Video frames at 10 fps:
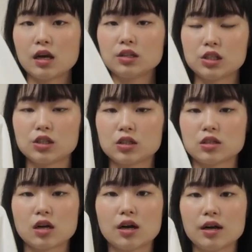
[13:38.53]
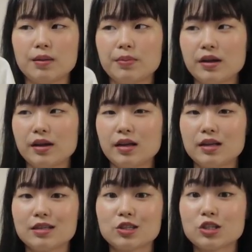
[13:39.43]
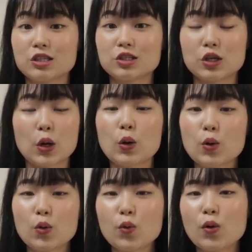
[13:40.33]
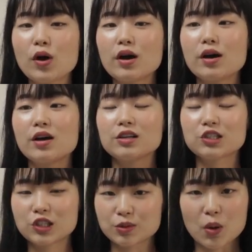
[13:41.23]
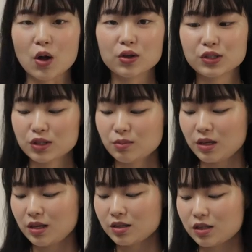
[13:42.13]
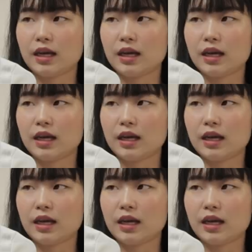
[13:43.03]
t-shirt on, but it's so small to me.